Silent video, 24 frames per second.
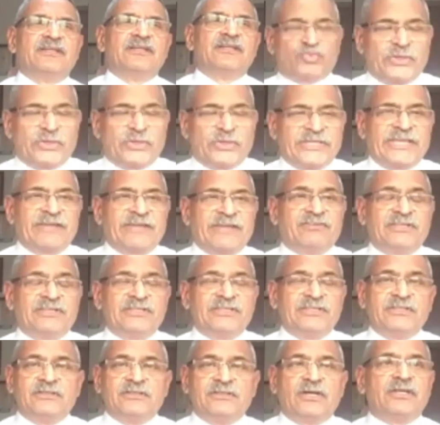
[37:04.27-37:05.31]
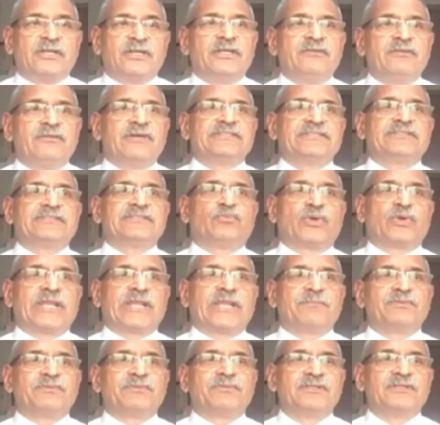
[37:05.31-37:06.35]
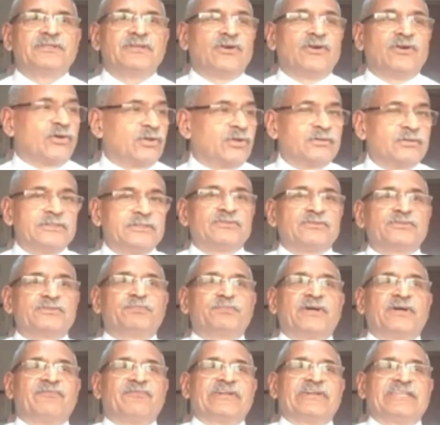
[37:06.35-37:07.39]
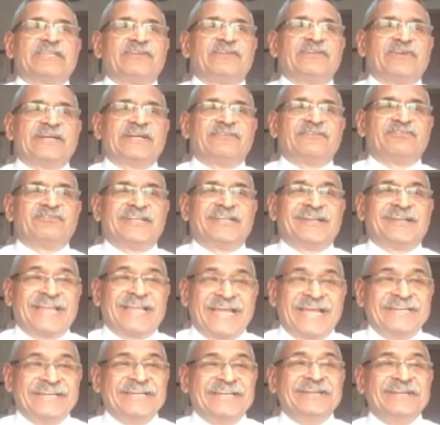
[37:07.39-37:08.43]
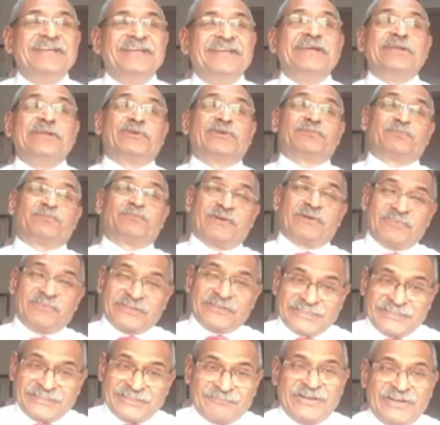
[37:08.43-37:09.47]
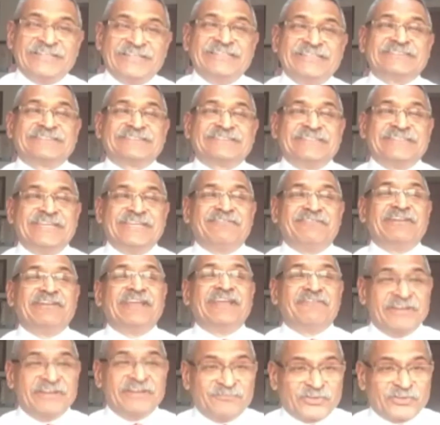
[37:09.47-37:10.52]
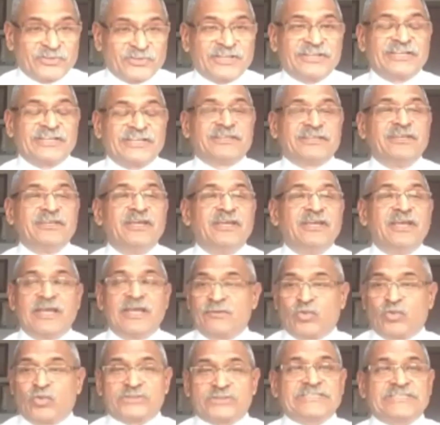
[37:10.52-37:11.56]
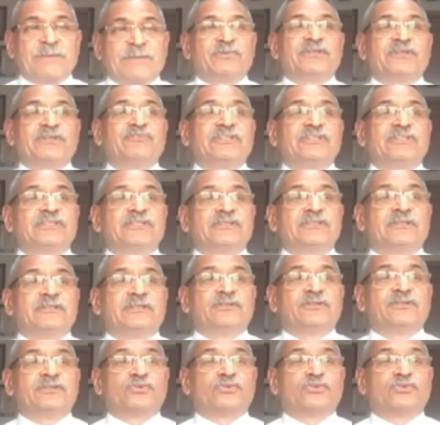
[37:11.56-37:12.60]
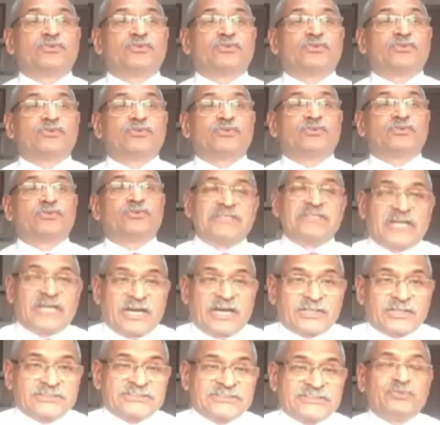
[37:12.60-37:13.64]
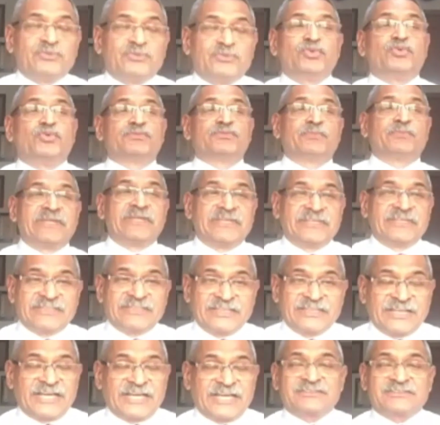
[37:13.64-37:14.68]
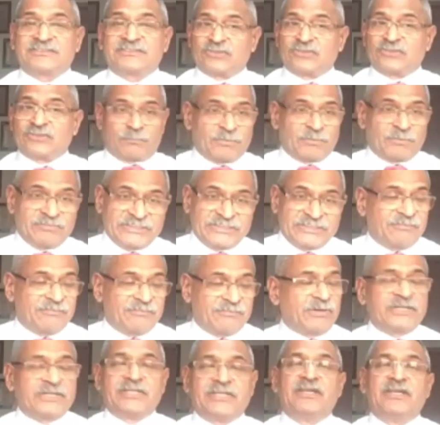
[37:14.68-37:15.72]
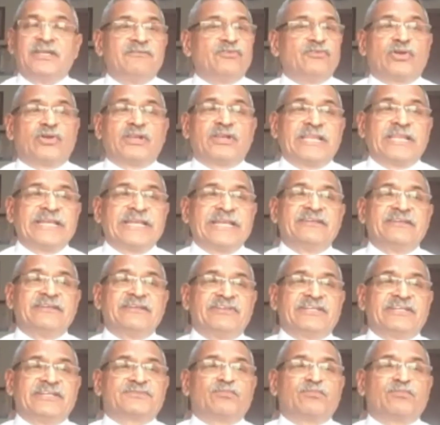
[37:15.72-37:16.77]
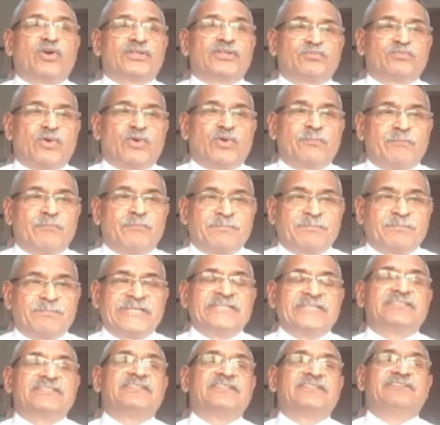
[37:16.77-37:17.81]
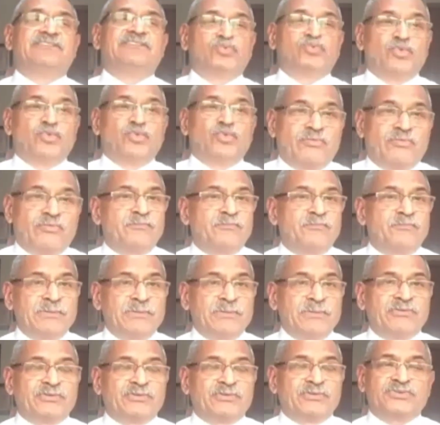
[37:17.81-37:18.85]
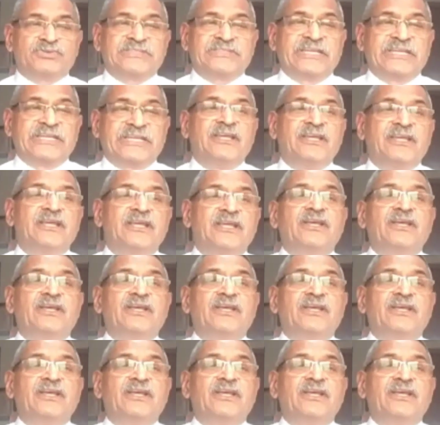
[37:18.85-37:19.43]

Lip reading: snowing heavily. I said, what happened? It was perfectly fine. They landed. It was perfectly fine yesterday when I went for a recce. And what's happened within no time? Major R.S. Sandhu was bringing the last chopper with everybody. We all landed. We had small pup tents in which two people were to stay.